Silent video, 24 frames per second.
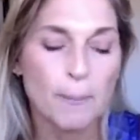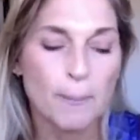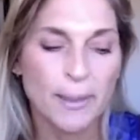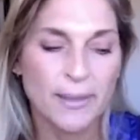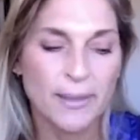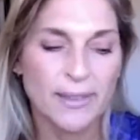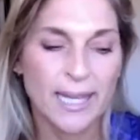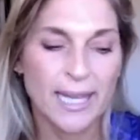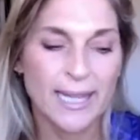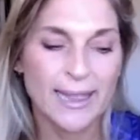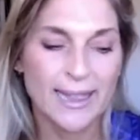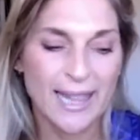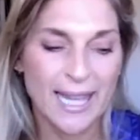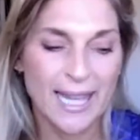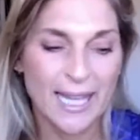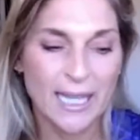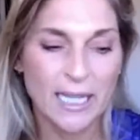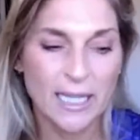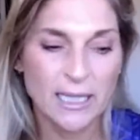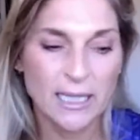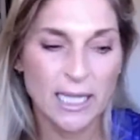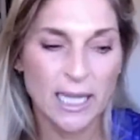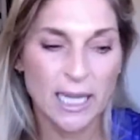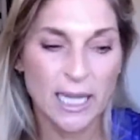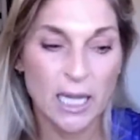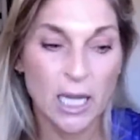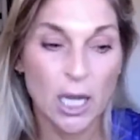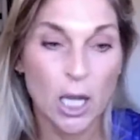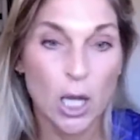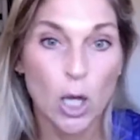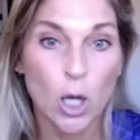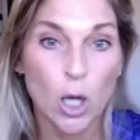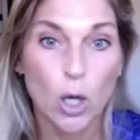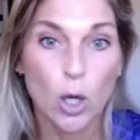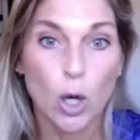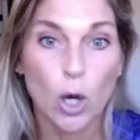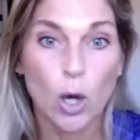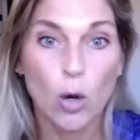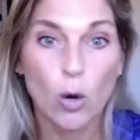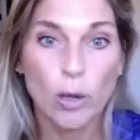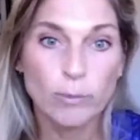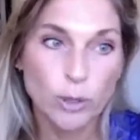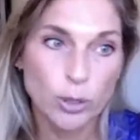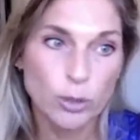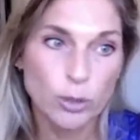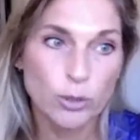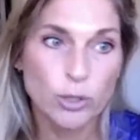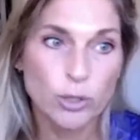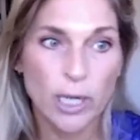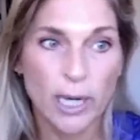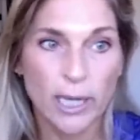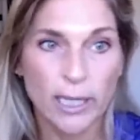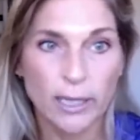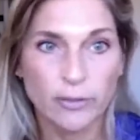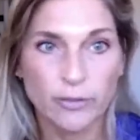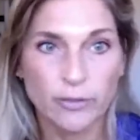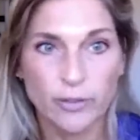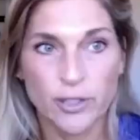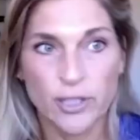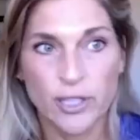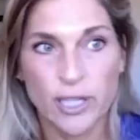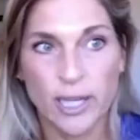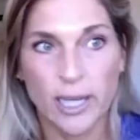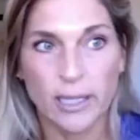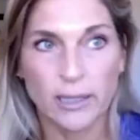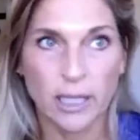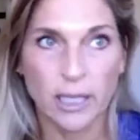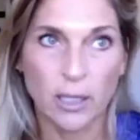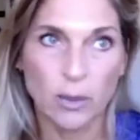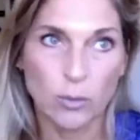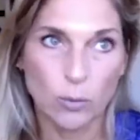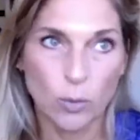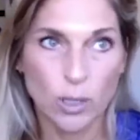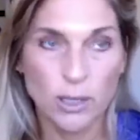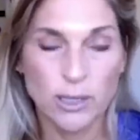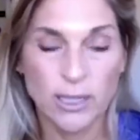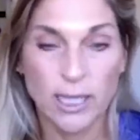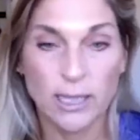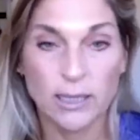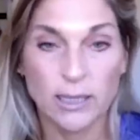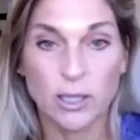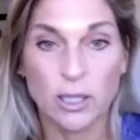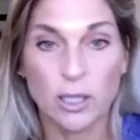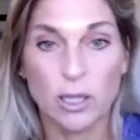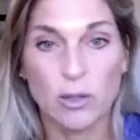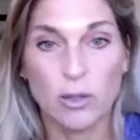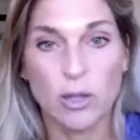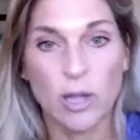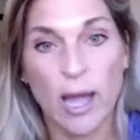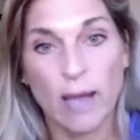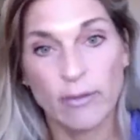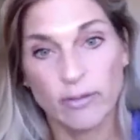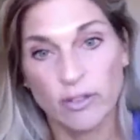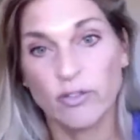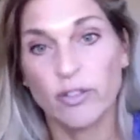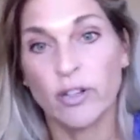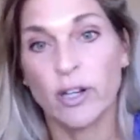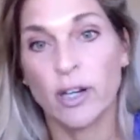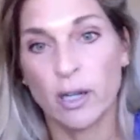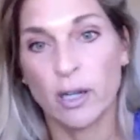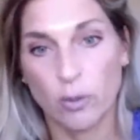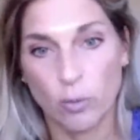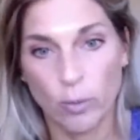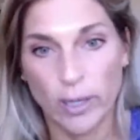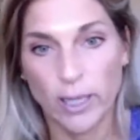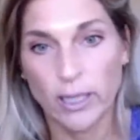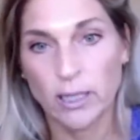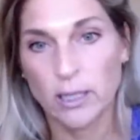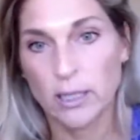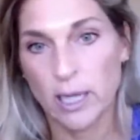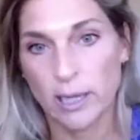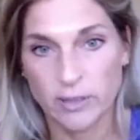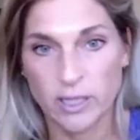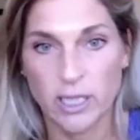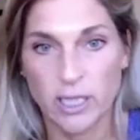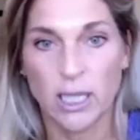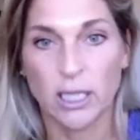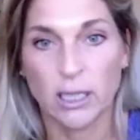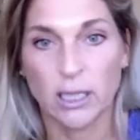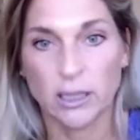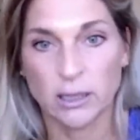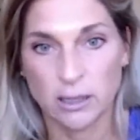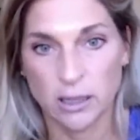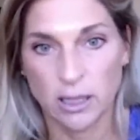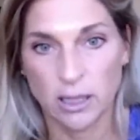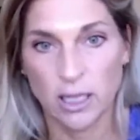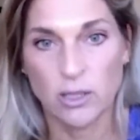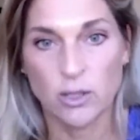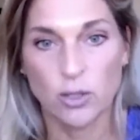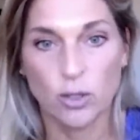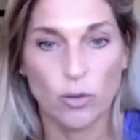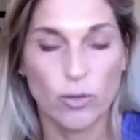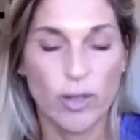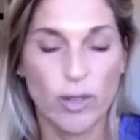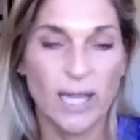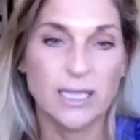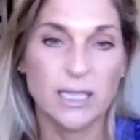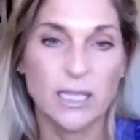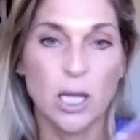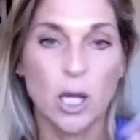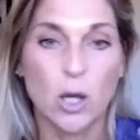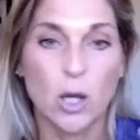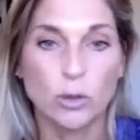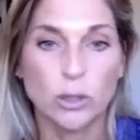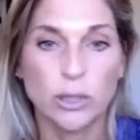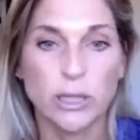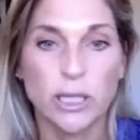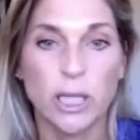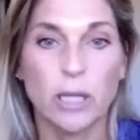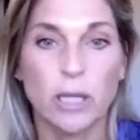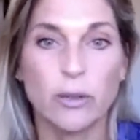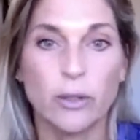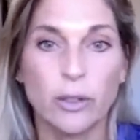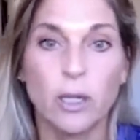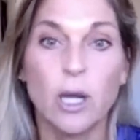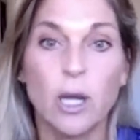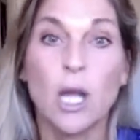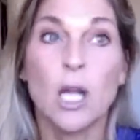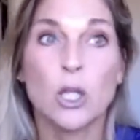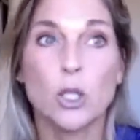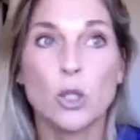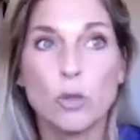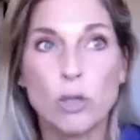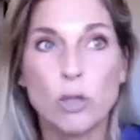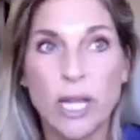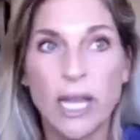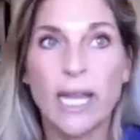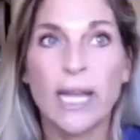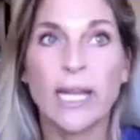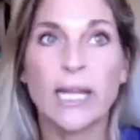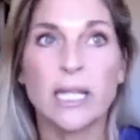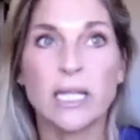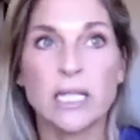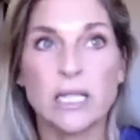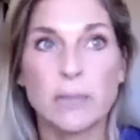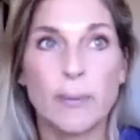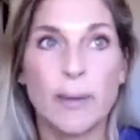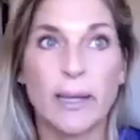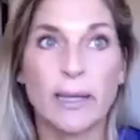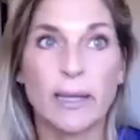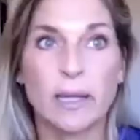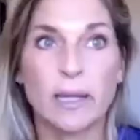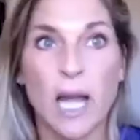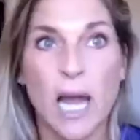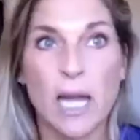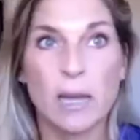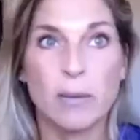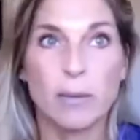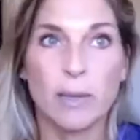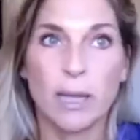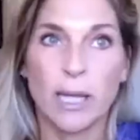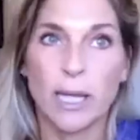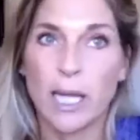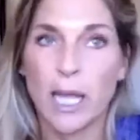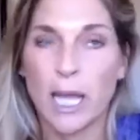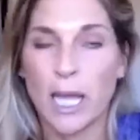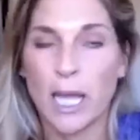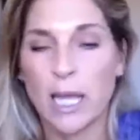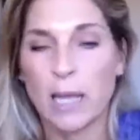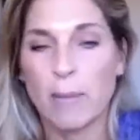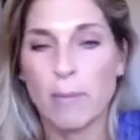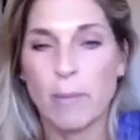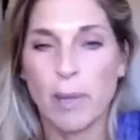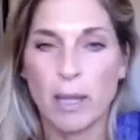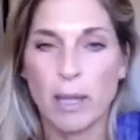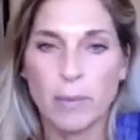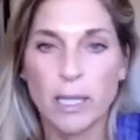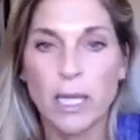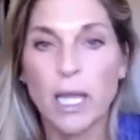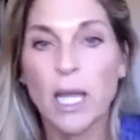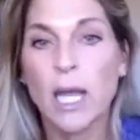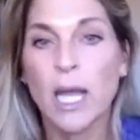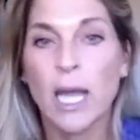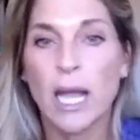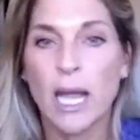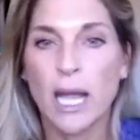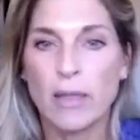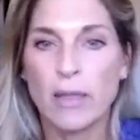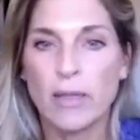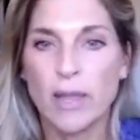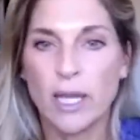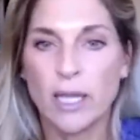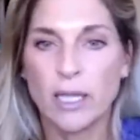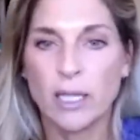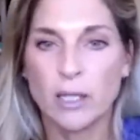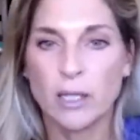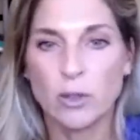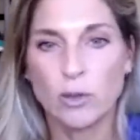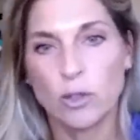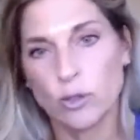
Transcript: But that then it's like, oh, I'm too tired for sex. I don't want sex. You have to figure out a way to have sex. And so that's the only other, you can't expect the guy to be like, hey, baby. And then